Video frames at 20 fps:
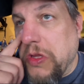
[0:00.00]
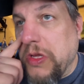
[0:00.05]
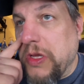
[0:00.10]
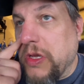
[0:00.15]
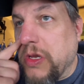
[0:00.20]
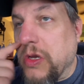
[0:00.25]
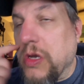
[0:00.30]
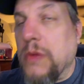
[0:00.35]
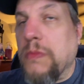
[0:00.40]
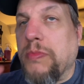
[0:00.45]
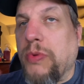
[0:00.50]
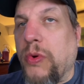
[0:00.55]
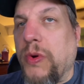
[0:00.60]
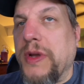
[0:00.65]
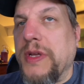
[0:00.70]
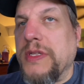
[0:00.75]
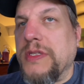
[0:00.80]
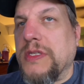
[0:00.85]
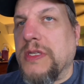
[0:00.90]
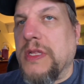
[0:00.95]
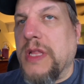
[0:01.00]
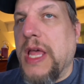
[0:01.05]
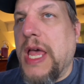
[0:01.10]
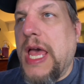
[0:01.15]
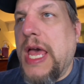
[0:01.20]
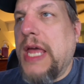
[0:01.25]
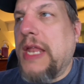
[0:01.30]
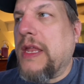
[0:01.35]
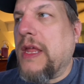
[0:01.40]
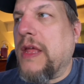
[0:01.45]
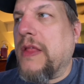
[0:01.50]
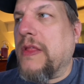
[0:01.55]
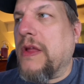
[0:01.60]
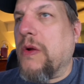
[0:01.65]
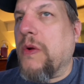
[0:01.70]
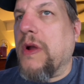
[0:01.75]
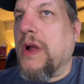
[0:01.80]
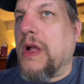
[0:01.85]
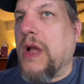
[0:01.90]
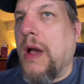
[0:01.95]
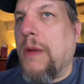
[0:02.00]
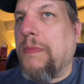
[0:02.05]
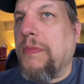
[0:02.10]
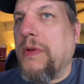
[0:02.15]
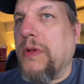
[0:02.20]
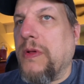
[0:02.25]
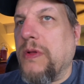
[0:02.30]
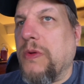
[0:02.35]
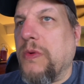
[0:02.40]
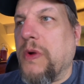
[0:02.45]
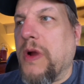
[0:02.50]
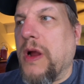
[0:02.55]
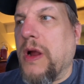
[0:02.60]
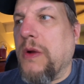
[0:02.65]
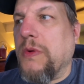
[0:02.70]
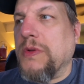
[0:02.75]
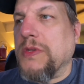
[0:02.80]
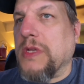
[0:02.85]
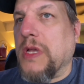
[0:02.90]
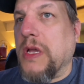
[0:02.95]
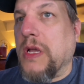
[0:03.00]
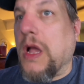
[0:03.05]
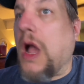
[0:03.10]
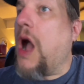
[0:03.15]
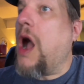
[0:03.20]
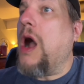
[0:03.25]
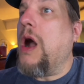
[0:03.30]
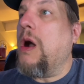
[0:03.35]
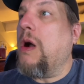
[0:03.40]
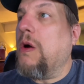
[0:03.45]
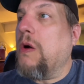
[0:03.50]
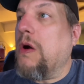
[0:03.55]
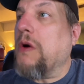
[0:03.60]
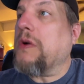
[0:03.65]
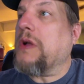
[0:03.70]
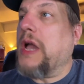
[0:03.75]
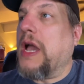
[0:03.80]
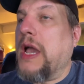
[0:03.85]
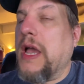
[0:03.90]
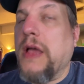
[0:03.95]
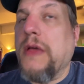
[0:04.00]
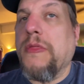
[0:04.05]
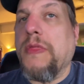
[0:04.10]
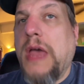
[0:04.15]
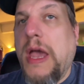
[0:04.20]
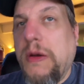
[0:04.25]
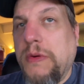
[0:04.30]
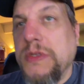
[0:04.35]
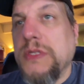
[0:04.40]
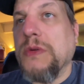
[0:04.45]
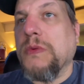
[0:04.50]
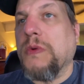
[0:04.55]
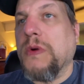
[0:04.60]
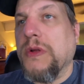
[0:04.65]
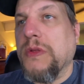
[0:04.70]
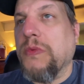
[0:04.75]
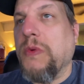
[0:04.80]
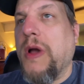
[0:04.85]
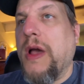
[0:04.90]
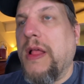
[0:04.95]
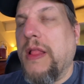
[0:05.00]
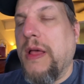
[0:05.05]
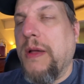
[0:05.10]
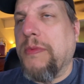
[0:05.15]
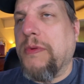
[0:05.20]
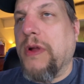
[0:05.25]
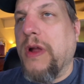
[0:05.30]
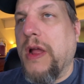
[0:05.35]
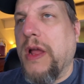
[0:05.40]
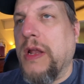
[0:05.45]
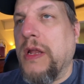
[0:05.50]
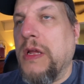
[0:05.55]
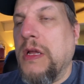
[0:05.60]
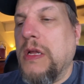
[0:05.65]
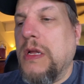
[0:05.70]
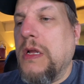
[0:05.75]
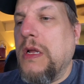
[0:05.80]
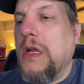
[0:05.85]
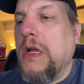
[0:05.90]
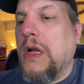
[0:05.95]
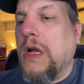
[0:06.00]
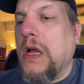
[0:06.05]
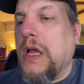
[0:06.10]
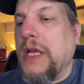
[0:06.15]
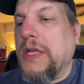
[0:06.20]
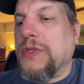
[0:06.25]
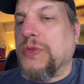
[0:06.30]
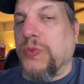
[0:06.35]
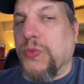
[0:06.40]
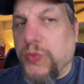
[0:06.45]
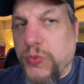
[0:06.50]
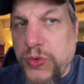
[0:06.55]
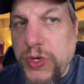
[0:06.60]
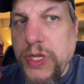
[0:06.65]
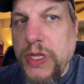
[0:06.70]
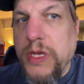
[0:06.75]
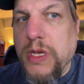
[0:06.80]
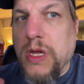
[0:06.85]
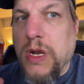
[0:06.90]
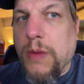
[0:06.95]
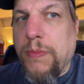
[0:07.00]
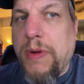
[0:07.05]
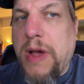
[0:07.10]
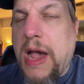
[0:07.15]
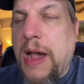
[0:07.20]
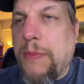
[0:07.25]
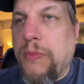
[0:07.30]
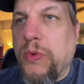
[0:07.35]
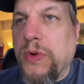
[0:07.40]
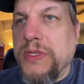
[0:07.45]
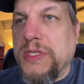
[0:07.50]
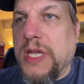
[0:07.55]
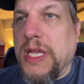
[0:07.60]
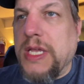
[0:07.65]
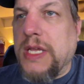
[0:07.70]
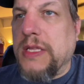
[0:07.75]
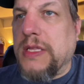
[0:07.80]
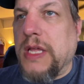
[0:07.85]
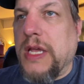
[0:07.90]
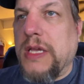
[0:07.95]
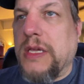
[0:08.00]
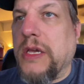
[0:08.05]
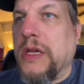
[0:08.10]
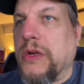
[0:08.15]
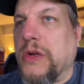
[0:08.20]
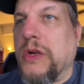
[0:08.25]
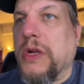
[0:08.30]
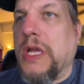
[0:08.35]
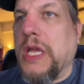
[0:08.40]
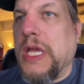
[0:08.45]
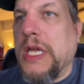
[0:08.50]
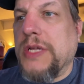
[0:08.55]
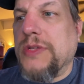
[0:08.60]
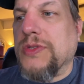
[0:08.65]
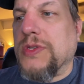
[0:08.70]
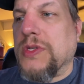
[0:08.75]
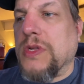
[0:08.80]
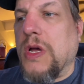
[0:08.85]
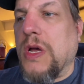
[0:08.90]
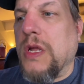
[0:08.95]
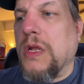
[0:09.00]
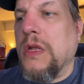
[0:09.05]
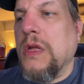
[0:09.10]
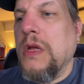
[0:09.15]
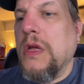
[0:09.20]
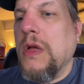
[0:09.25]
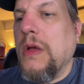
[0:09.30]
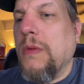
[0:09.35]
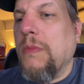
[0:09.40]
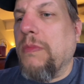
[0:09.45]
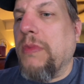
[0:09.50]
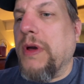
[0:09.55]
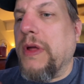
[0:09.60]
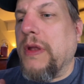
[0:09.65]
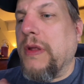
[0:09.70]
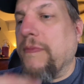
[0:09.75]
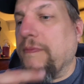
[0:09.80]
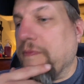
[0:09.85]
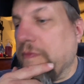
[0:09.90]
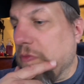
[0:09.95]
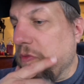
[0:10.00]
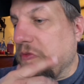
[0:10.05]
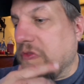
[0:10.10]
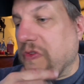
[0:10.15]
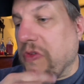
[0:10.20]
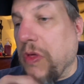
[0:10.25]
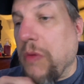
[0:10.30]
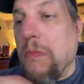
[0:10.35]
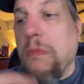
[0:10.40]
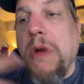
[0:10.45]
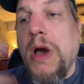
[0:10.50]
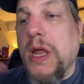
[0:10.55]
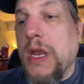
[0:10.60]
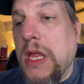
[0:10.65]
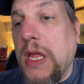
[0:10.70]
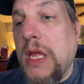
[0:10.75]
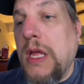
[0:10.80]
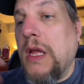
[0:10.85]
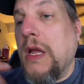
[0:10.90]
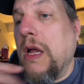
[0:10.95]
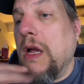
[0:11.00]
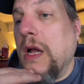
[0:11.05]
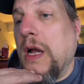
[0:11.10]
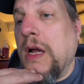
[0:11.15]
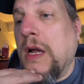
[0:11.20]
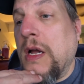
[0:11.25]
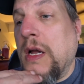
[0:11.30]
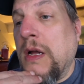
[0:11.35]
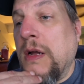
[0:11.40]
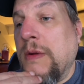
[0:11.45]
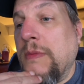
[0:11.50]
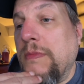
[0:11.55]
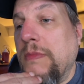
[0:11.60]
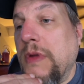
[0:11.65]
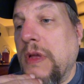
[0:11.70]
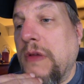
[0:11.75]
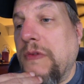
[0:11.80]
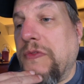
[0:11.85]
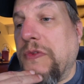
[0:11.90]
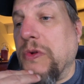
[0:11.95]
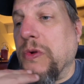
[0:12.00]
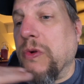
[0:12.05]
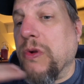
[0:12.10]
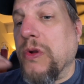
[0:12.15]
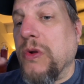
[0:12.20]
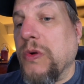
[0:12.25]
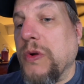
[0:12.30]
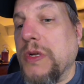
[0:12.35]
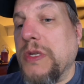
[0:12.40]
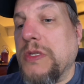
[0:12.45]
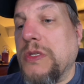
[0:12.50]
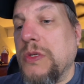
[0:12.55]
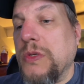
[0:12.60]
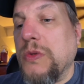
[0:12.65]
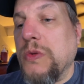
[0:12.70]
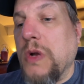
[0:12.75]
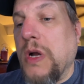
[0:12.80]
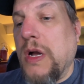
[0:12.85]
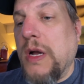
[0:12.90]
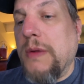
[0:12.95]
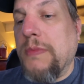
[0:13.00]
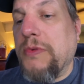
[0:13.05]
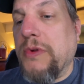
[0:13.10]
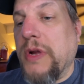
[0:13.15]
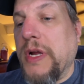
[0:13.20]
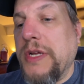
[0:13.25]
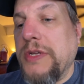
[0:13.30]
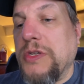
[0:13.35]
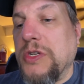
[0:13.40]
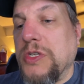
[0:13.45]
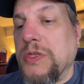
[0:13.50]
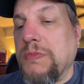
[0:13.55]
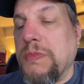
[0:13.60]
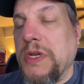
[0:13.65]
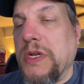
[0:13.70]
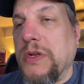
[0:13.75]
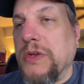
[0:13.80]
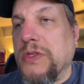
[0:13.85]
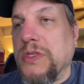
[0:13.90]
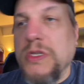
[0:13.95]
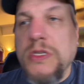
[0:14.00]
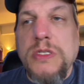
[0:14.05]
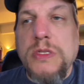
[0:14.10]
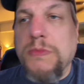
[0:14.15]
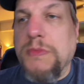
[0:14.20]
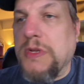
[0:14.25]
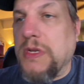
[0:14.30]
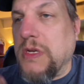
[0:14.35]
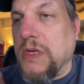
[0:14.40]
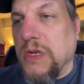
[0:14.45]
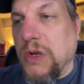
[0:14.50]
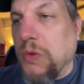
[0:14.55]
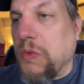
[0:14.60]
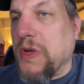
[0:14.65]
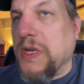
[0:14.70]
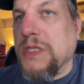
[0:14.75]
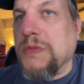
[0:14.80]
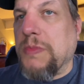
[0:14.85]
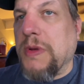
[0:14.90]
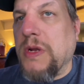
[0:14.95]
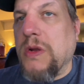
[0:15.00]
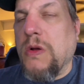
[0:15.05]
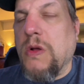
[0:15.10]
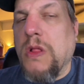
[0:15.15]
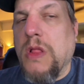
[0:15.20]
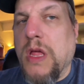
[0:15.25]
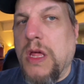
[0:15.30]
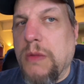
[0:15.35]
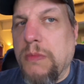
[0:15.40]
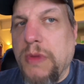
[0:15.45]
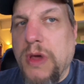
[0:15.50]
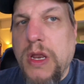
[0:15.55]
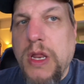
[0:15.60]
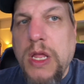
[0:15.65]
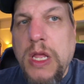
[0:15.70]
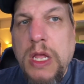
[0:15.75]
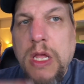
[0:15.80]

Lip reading: good points in that, and there were a couple where it was like, oh, okay, that was a worthwhile upgrade. It's really going to pop once I get that kicker key installed, but for the money, if you're going to upgrade your speaker system and you don't want to spend a whole lot of money,